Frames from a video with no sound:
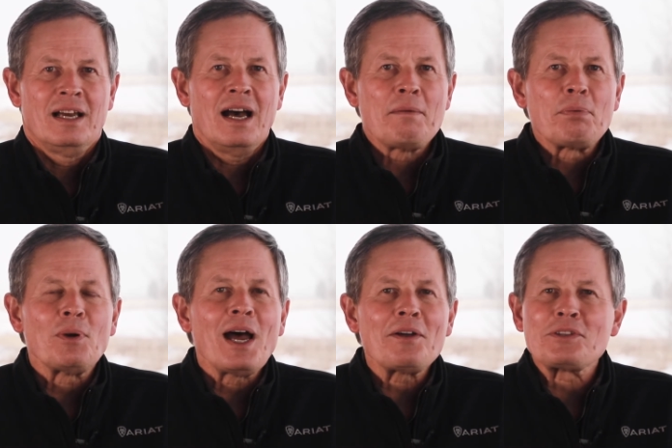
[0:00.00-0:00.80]
I'm
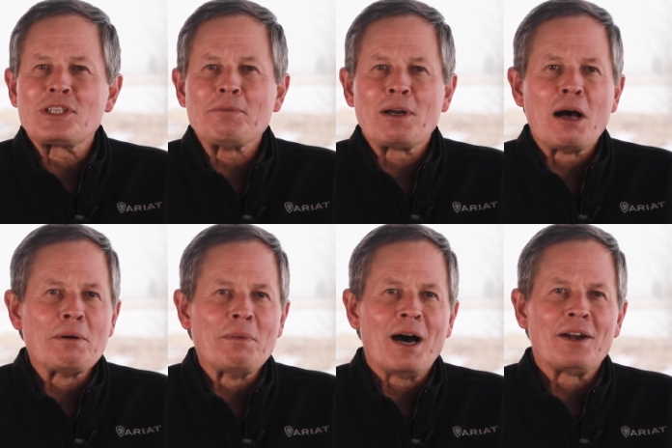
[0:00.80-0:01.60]
proud to see my
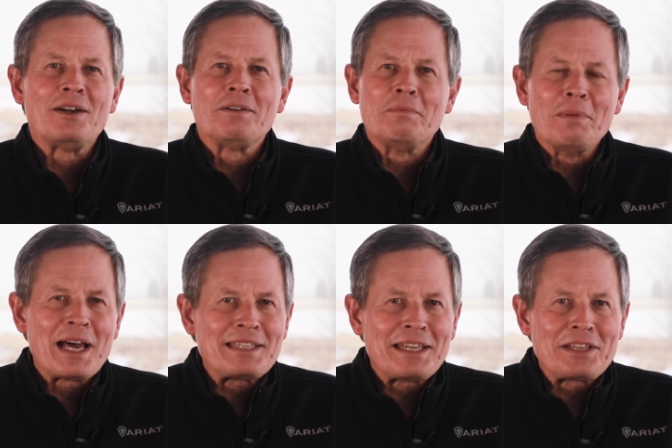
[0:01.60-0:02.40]
alma mater,
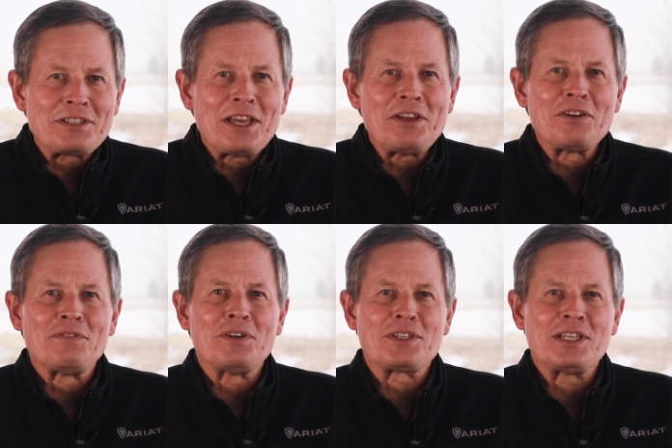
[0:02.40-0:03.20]
Montana State
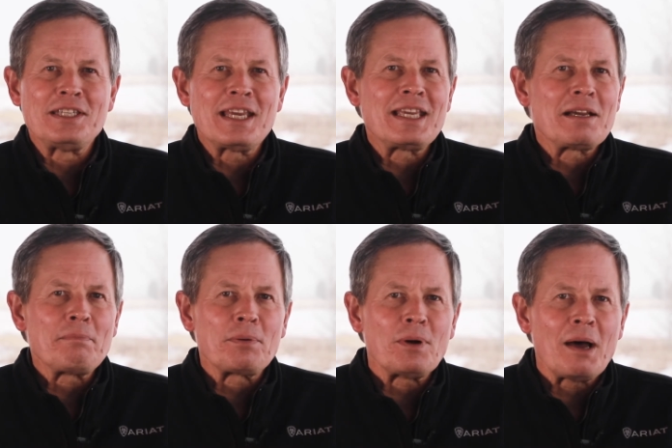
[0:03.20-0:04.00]
University, taking a
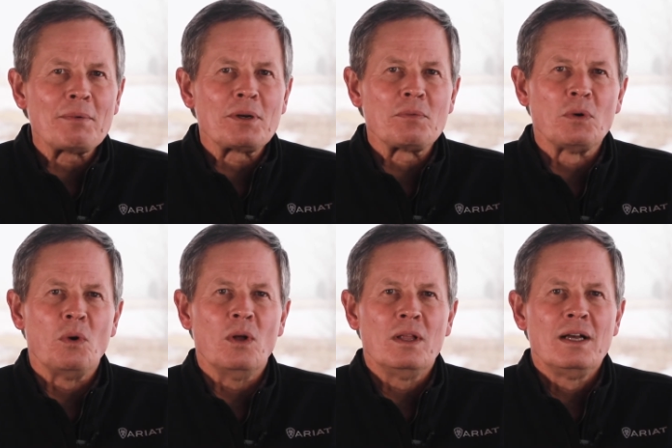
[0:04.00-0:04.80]
prominent
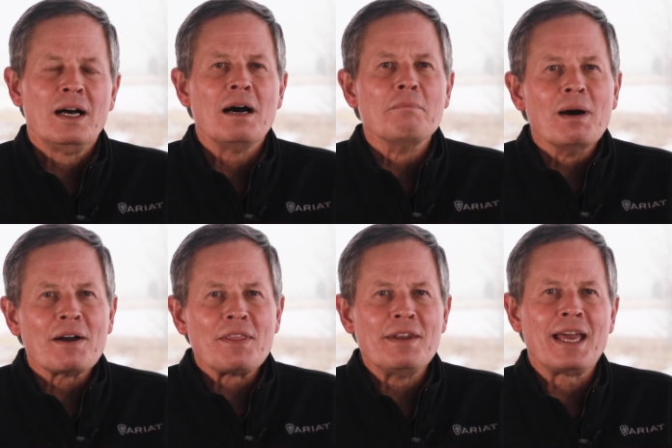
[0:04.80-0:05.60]
role
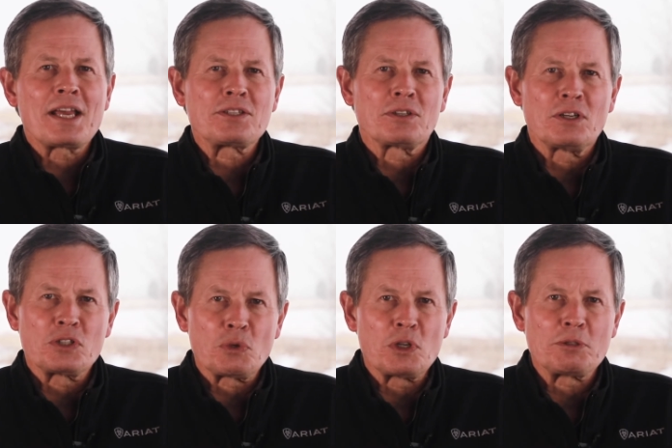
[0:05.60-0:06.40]
among the National
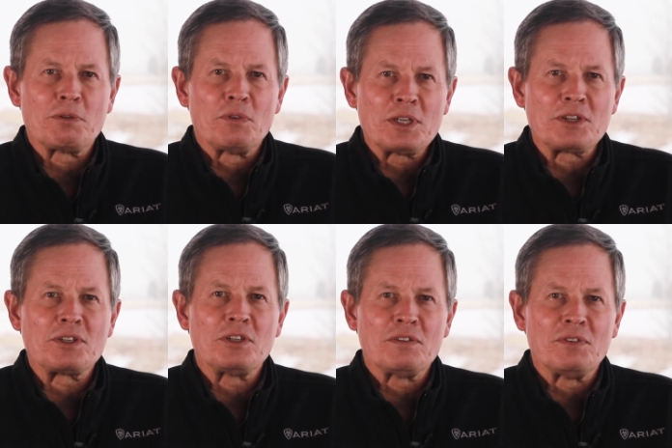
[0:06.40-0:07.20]
Consortium of
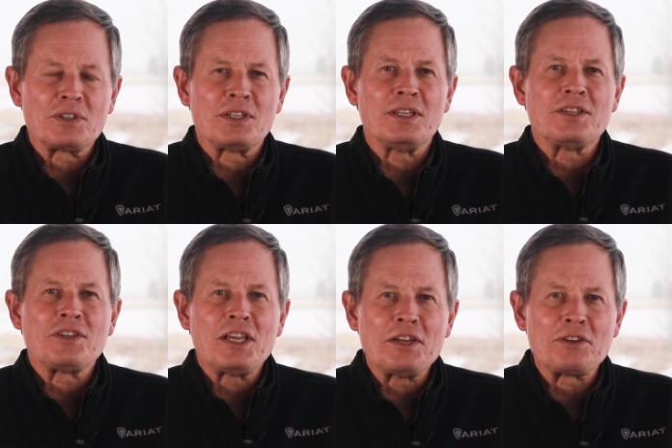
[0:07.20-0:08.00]
Research
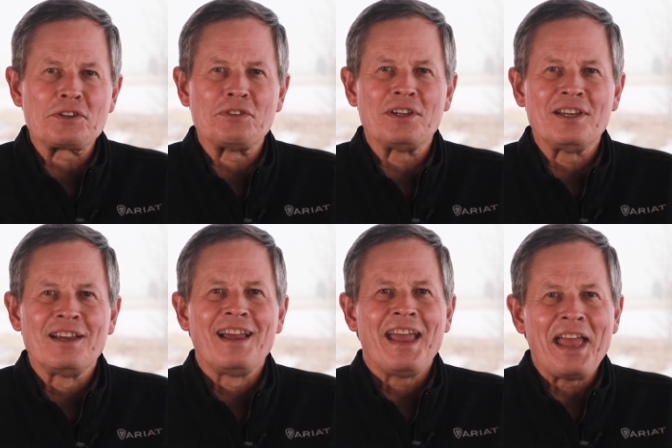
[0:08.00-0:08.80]
Universities, industry,
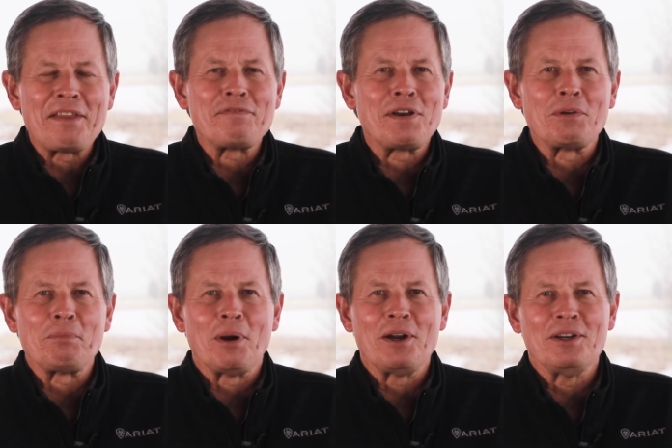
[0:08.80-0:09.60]
and federal
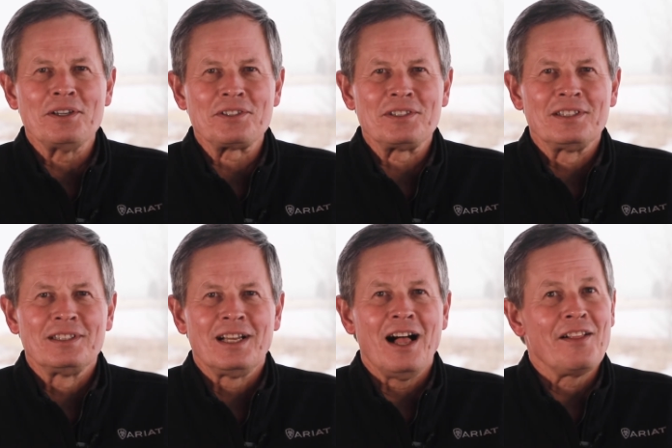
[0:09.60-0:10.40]
partners
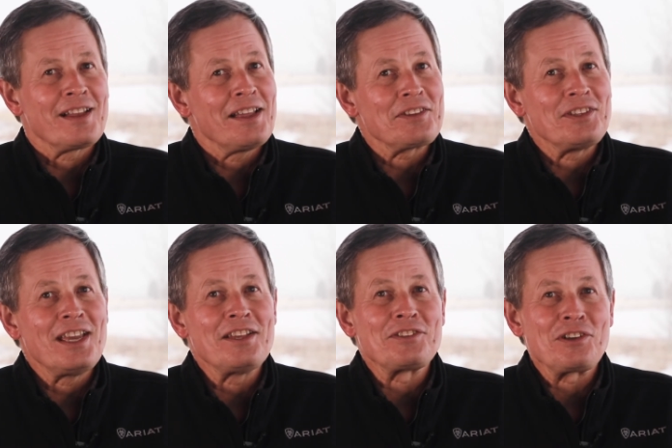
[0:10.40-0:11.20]
all I got to
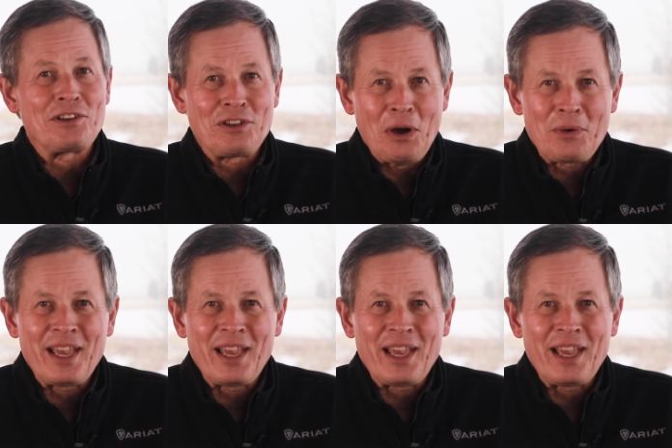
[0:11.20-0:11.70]
say is go